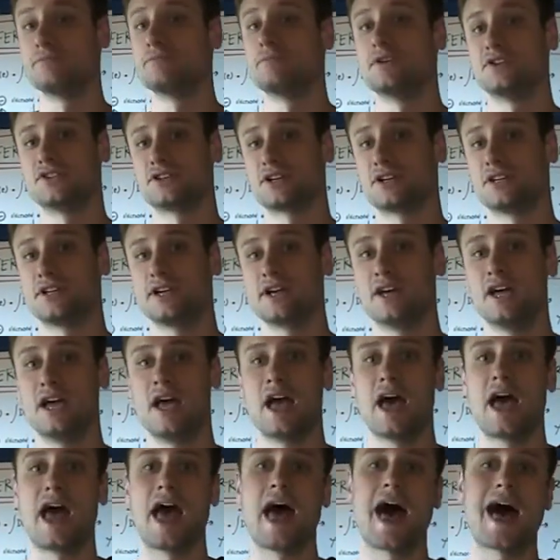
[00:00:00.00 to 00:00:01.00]
basically
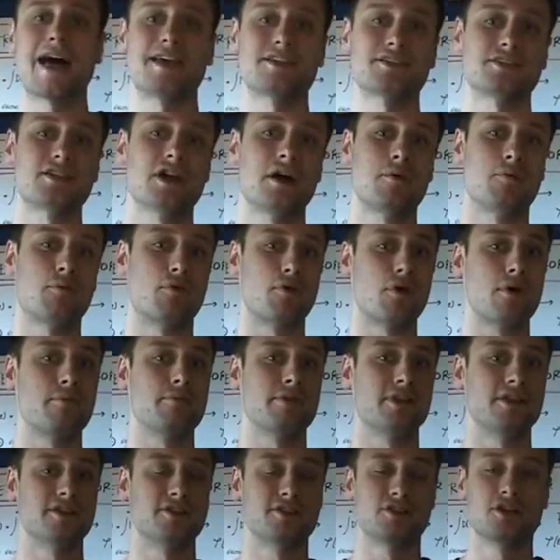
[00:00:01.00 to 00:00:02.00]
as
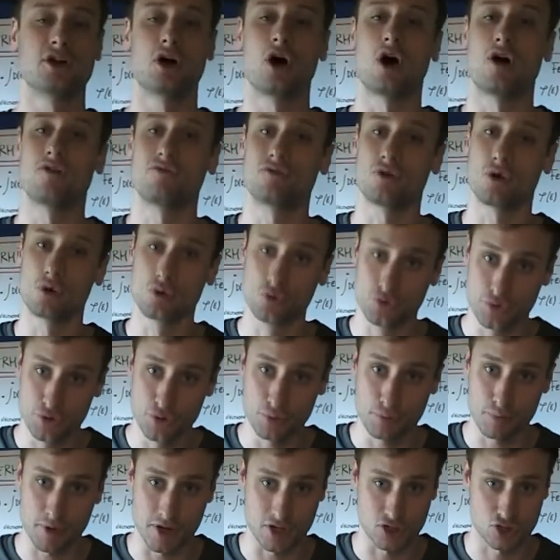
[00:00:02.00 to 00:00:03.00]
probability of
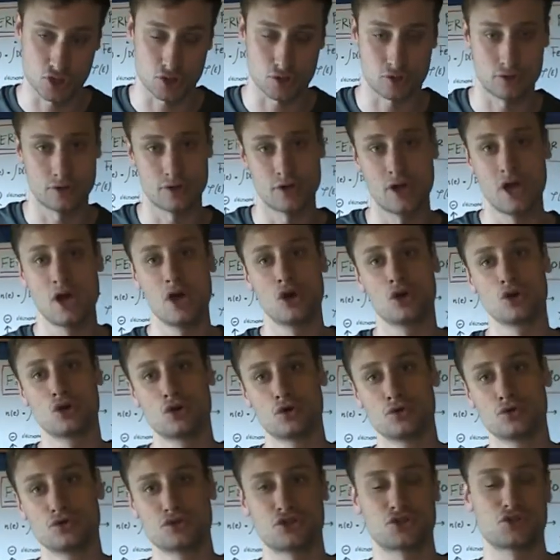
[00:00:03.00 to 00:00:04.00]
occupation
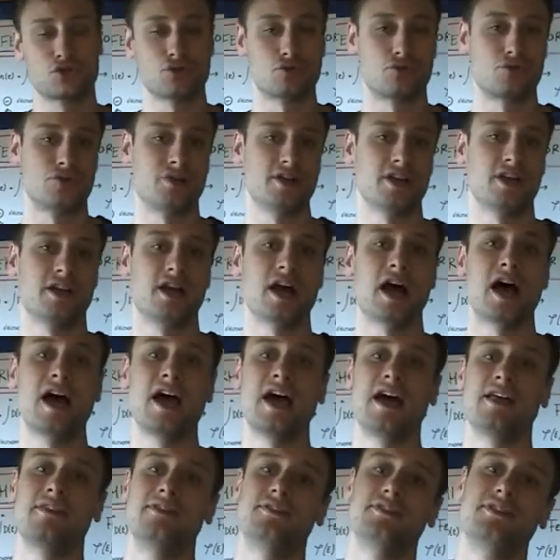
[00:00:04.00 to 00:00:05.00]
concerning
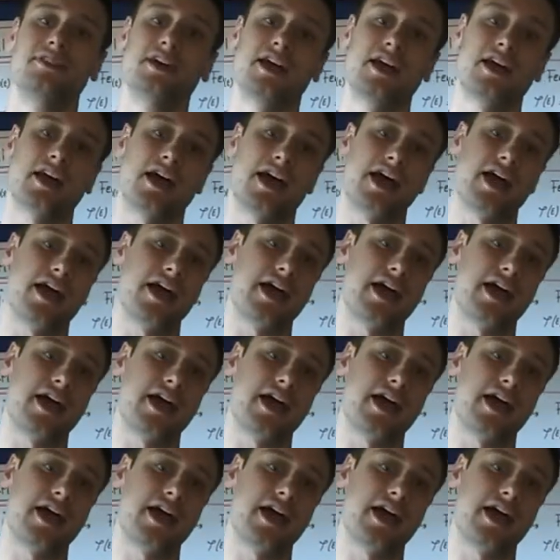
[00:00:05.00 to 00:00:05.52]
the